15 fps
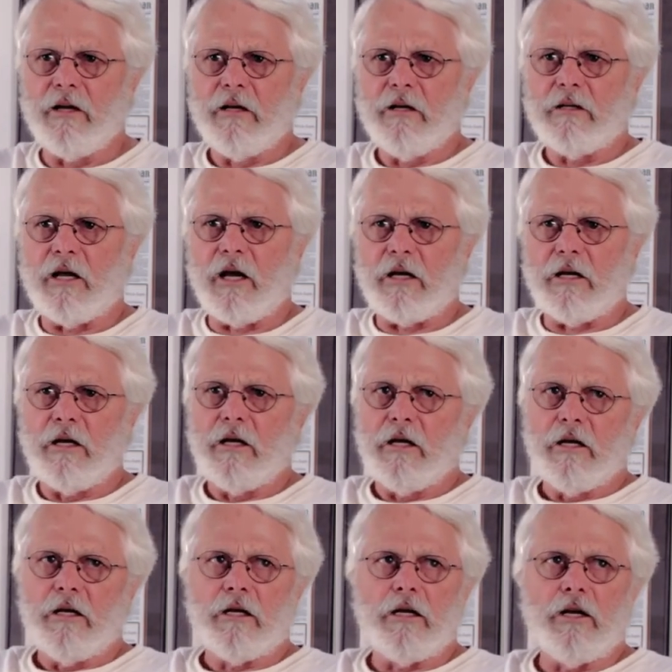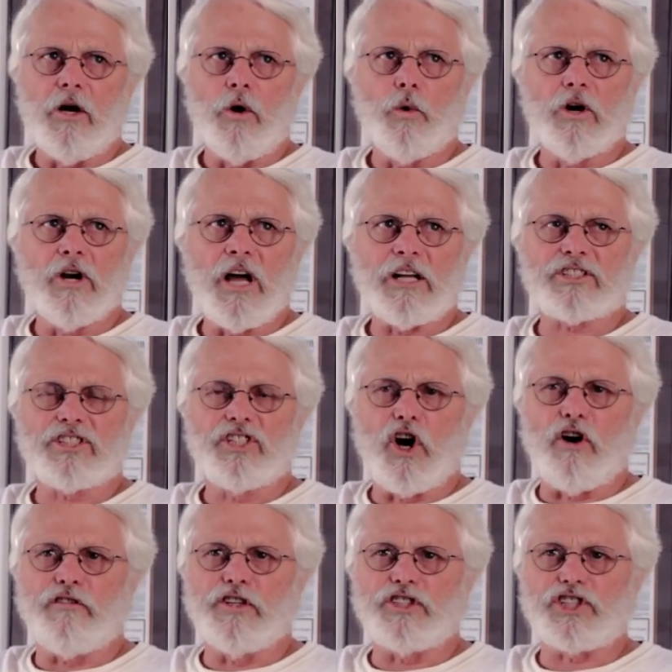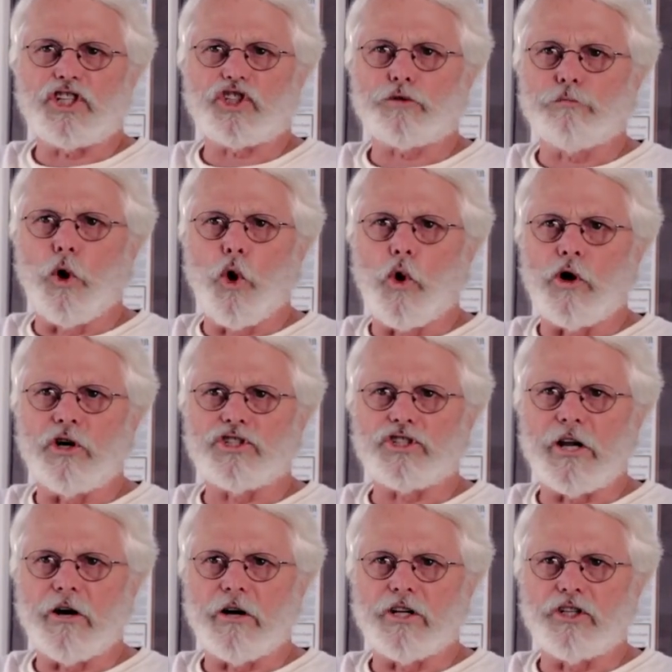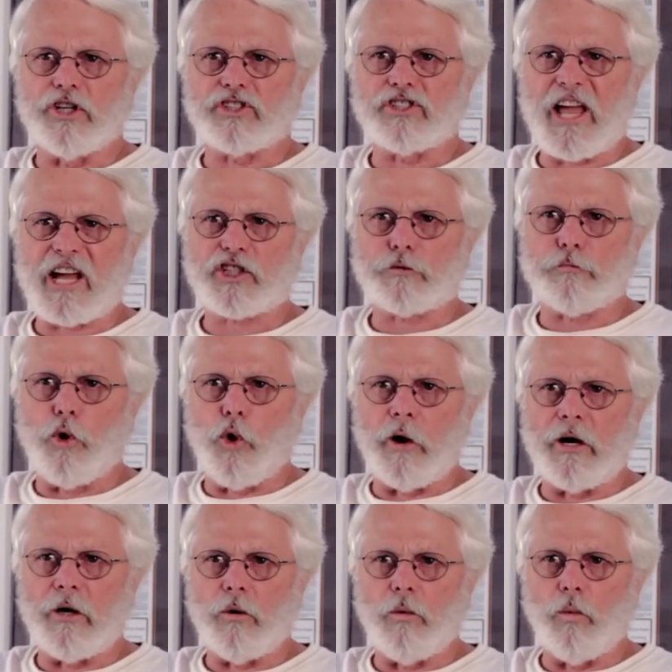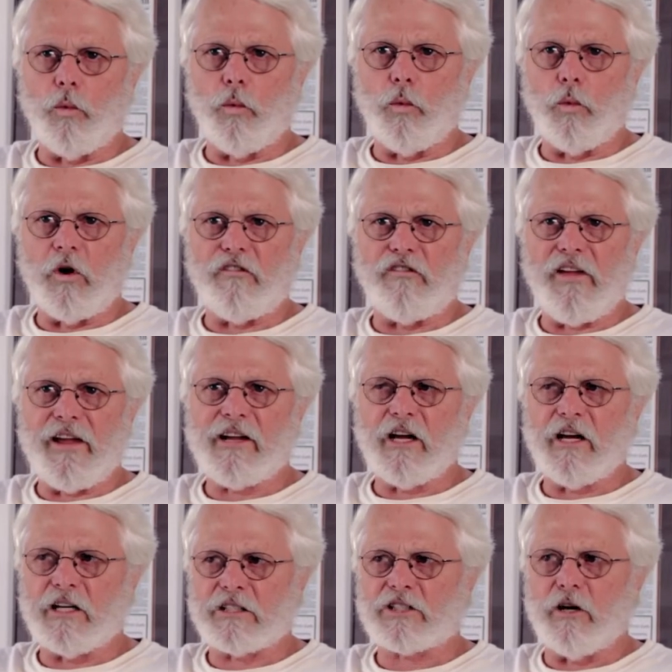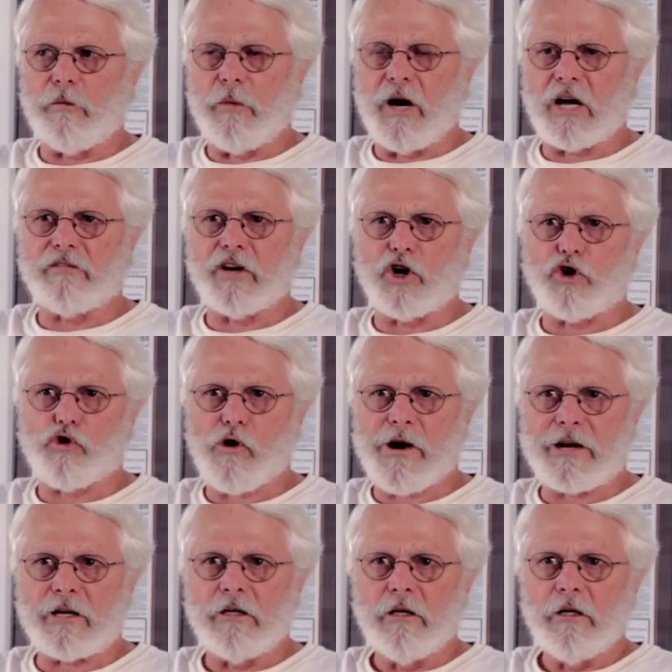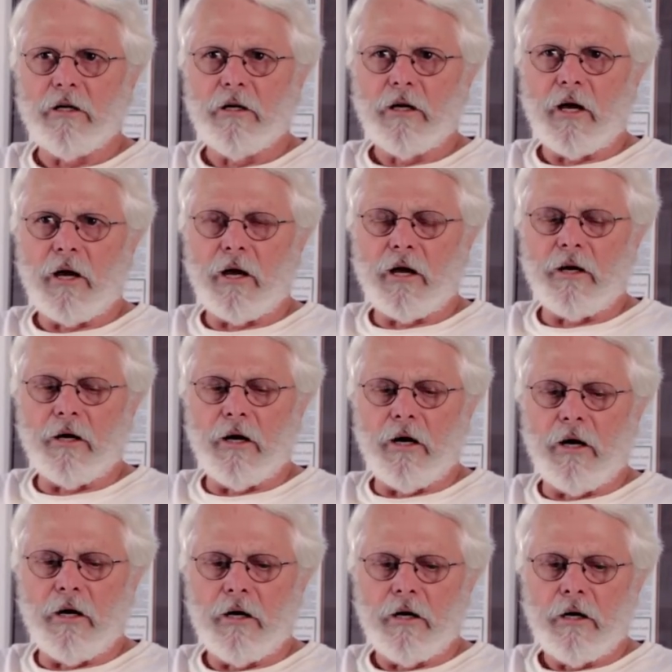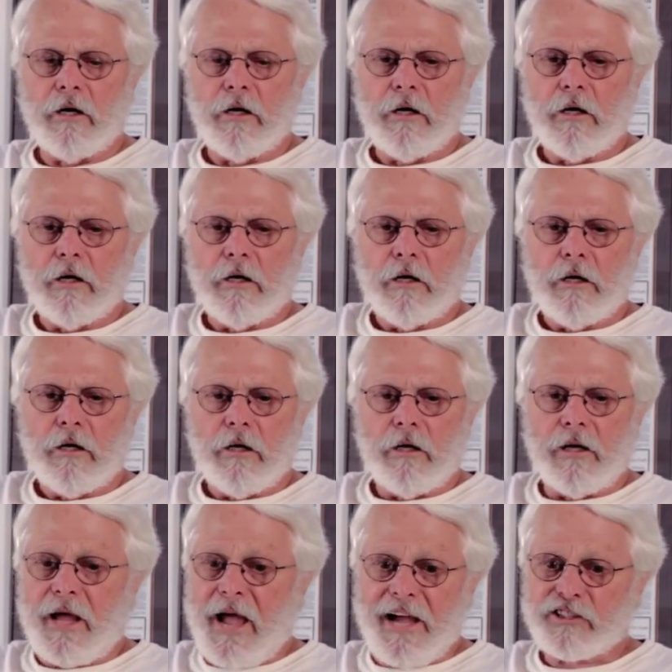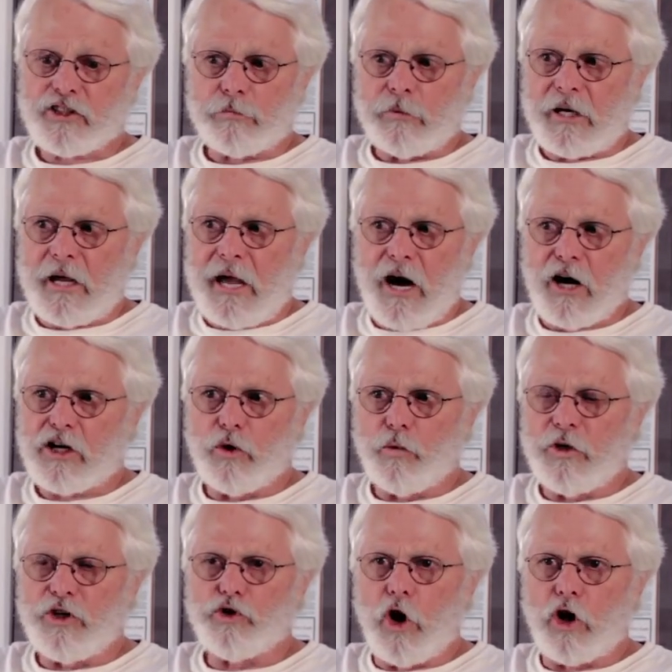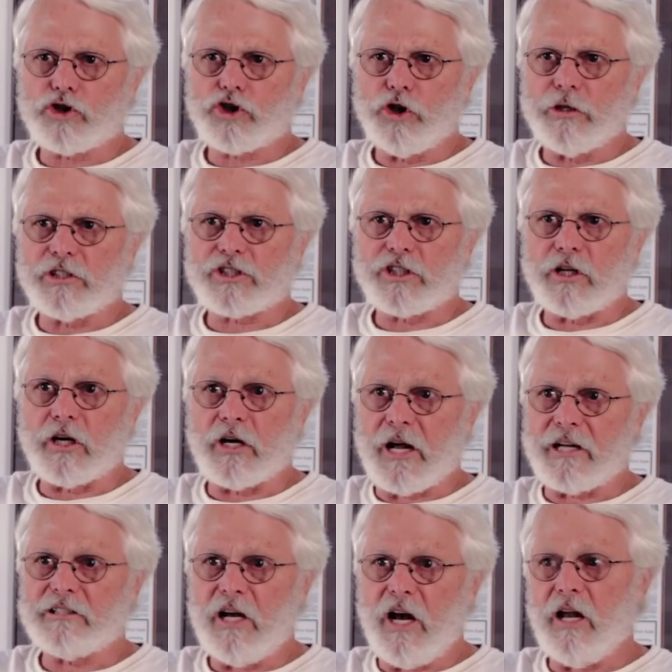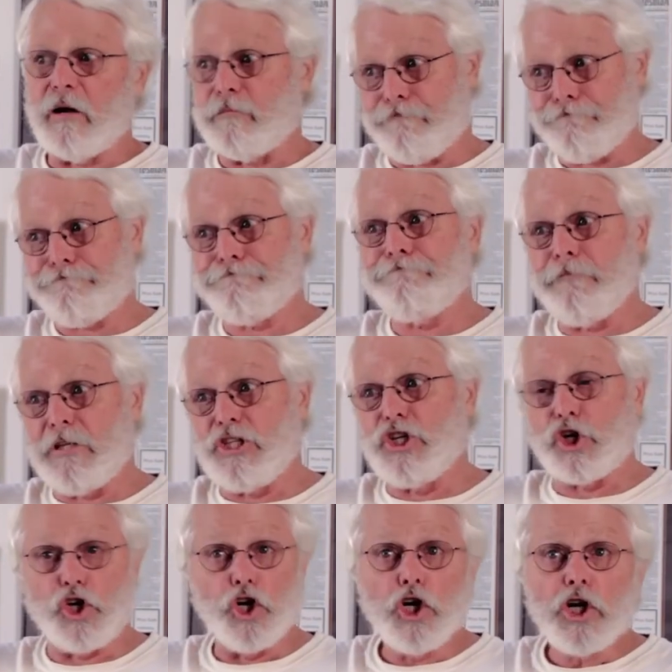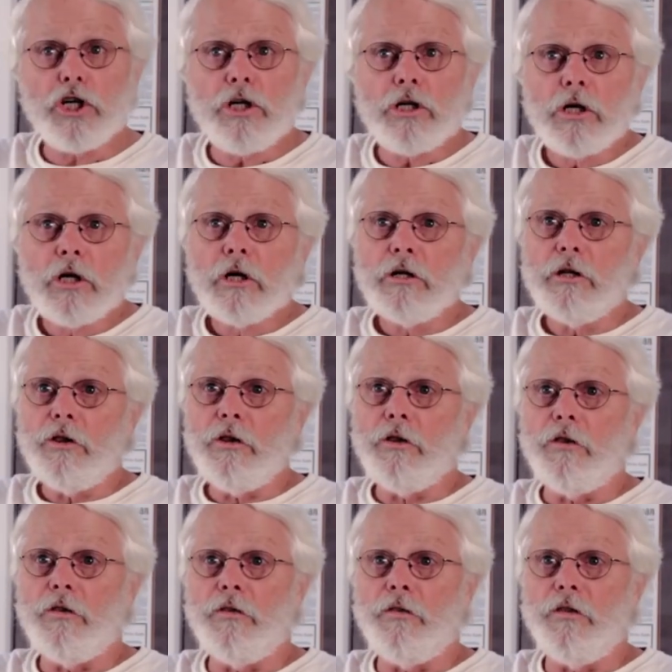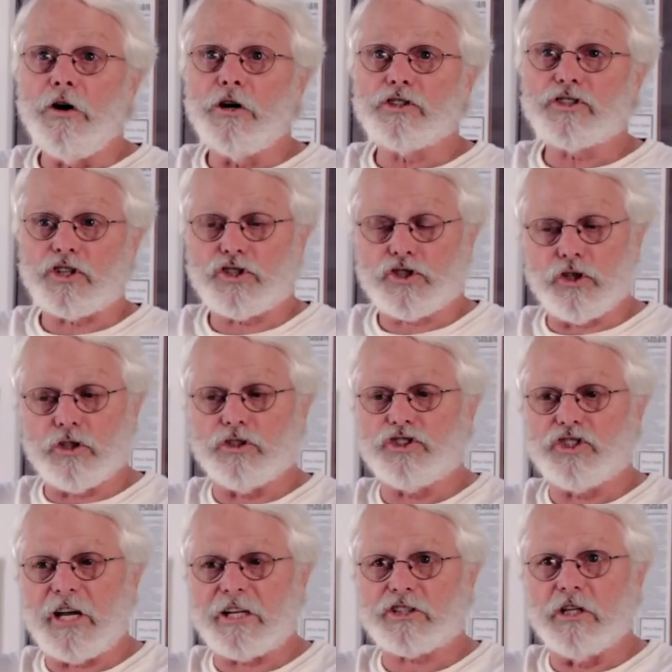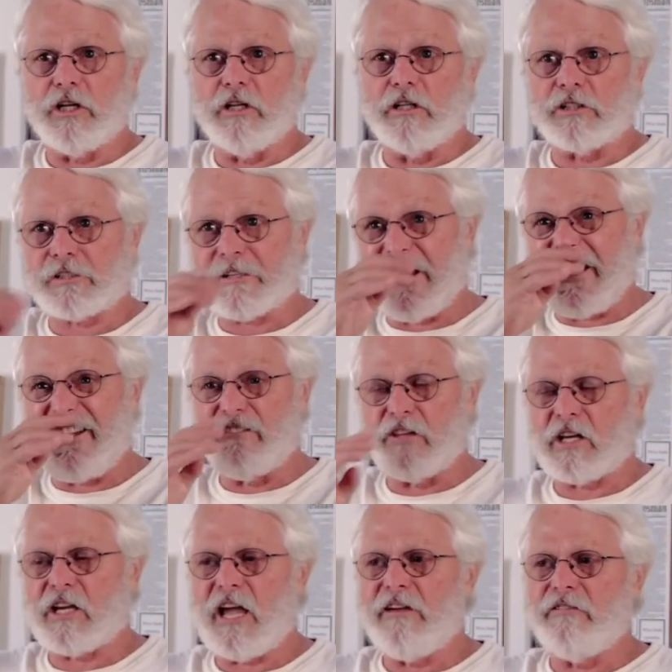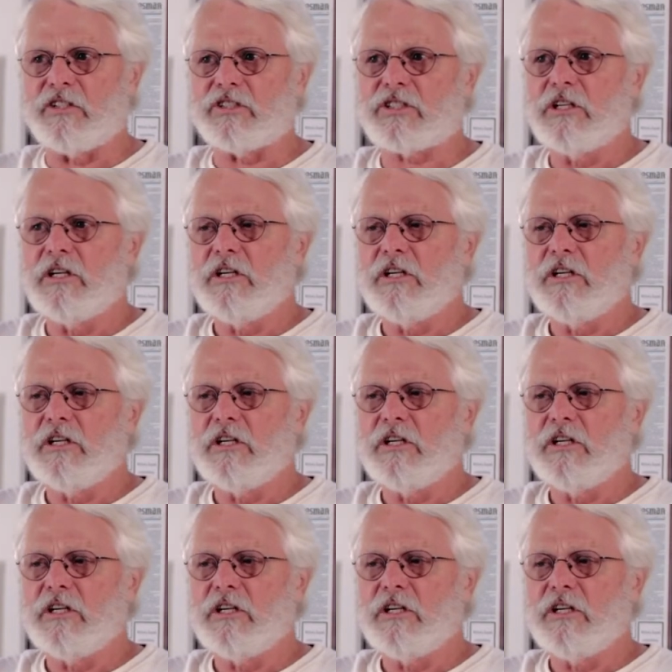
that you know, we're not selfish explorers there to just exploit. If they can get something out of it, great. And they asked me, how could we draw tourists here? And I tell them, you could. There's a certain section of this cave. The cave is,